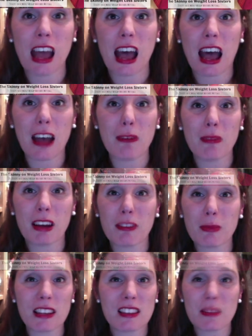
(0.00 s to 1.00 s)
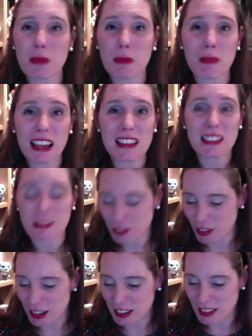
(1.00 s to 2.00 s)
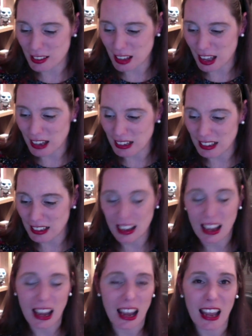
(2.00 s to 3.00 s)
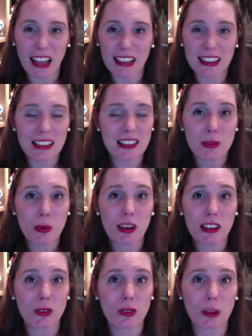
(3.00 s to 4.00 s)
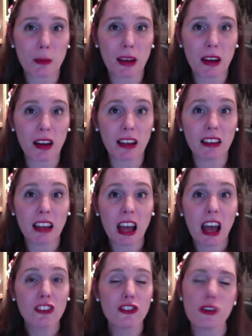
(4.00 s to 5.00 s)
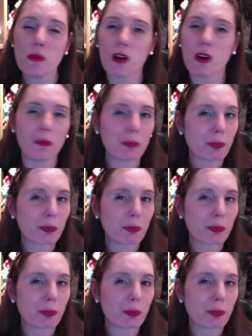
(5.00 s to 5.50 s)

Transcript: I've made some amazing friends, and this is what it's all about. And do you know what?